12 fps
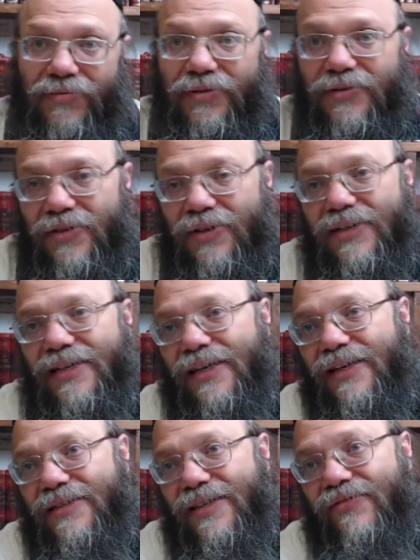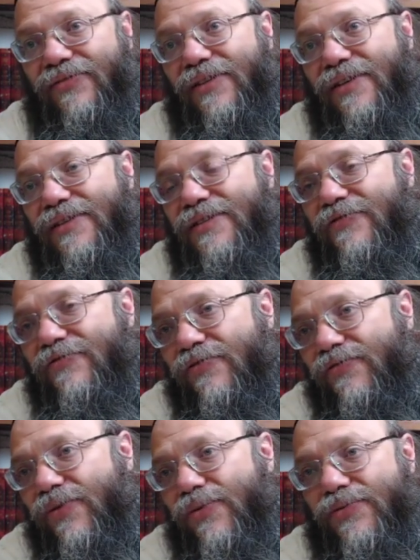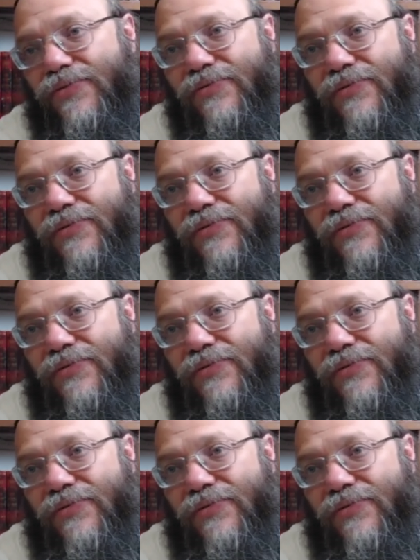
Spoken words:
It's not exactly a suffix. It's different views.